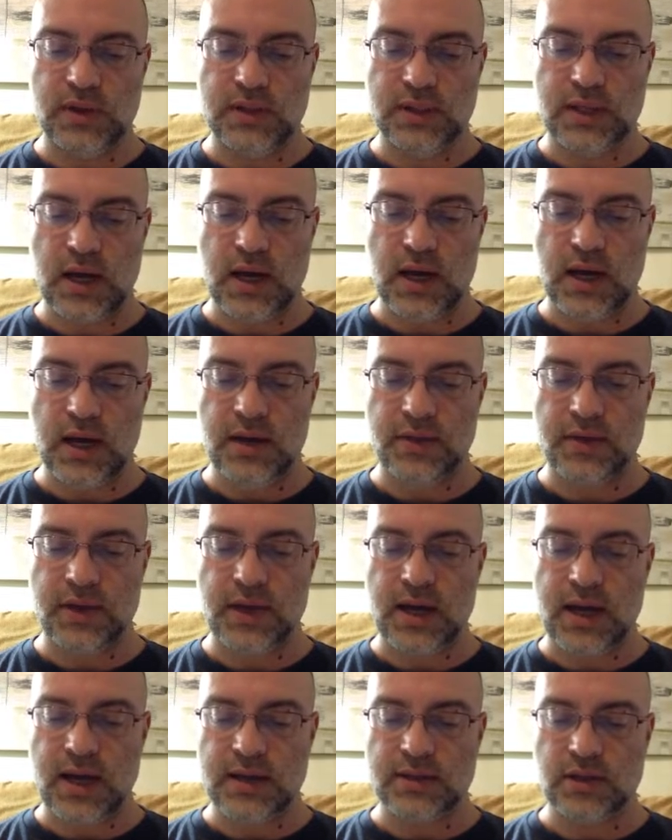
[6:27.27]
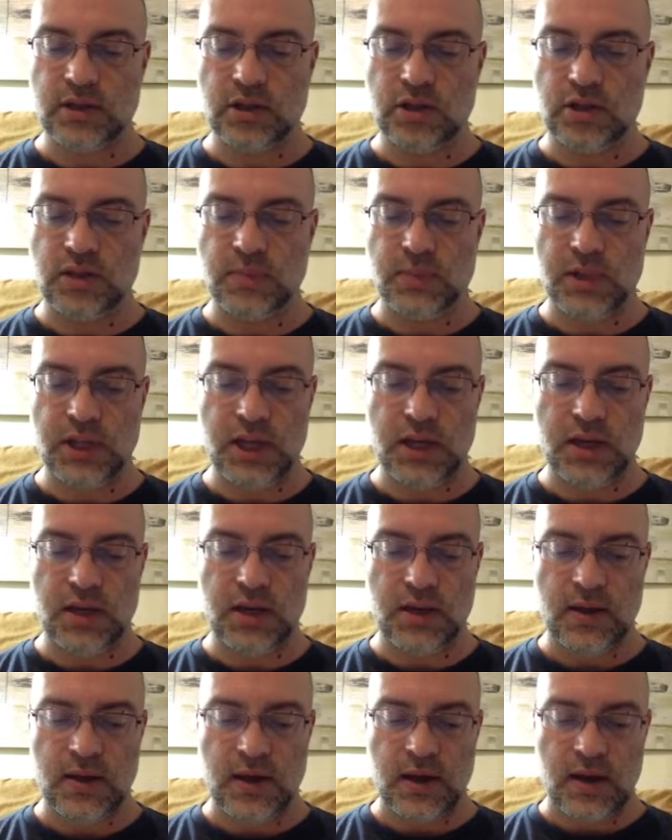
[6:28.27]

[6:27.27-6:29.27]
the sky, the castle looked bleak.